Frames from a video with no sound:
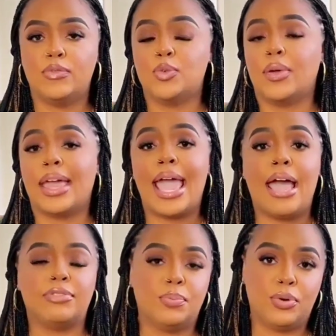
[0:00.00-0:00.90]
Then he
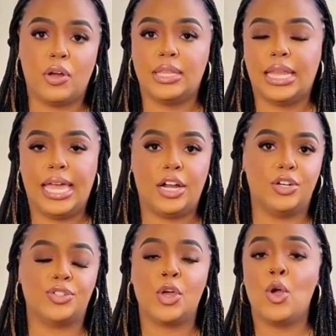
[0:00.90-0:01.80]
pressed something on
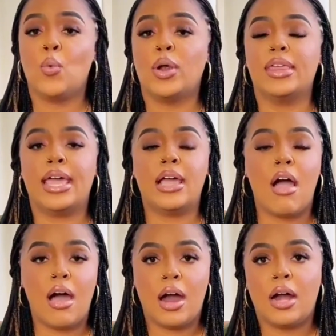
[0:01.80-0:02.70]
the wall.
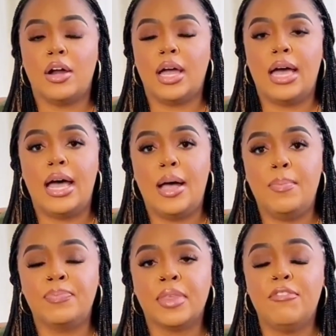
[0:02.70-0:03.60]
The door
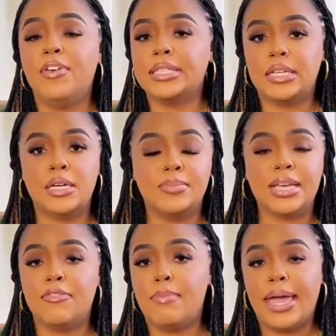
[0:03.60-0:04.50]
unlocked.
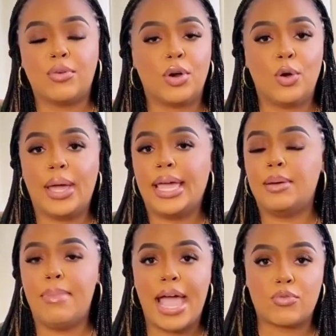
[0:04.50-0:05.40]
She
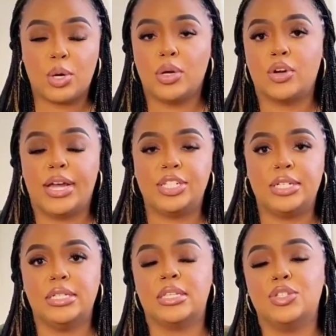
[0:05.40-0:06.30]
walked out
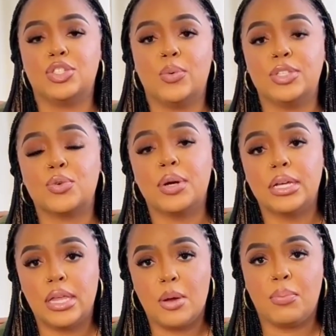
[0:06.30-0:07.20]
quickly.
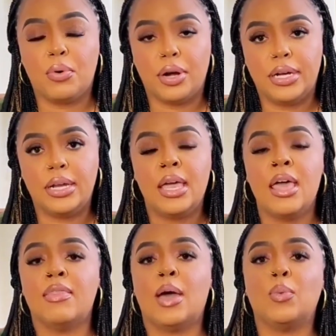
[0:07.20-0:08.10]
The hallway
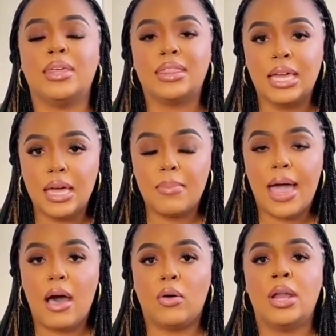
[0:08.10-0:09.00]
felt long and
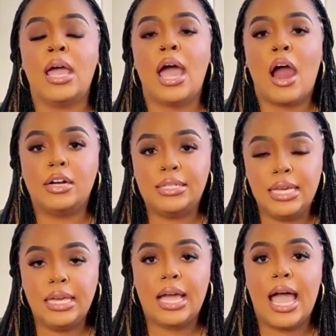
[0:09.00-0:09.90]
quiet.
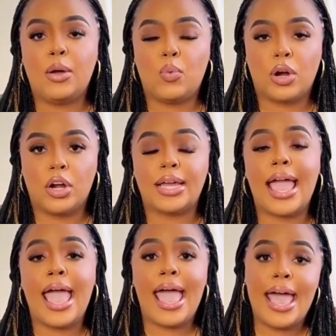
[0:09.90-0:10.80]
The
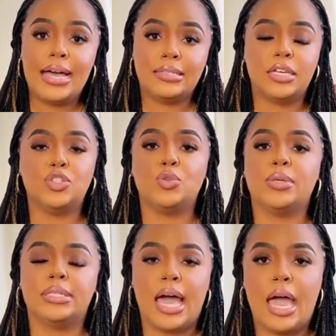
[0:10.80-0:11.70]
elevator took too
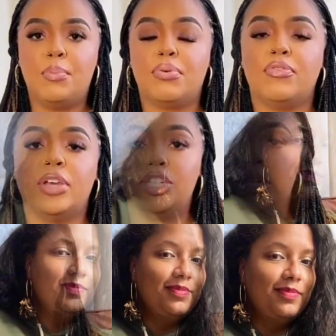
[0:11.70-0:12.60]
long.
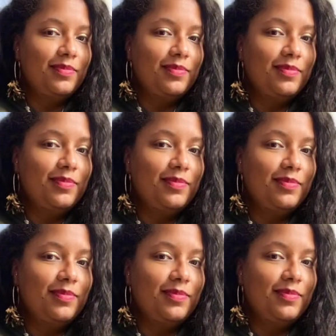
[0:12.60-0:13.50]
Her phone
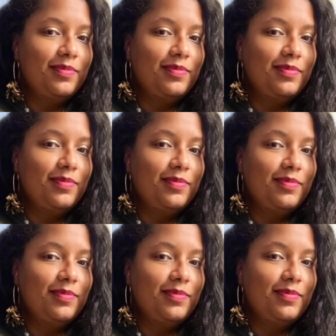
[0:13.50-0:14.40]
didn't have a signal.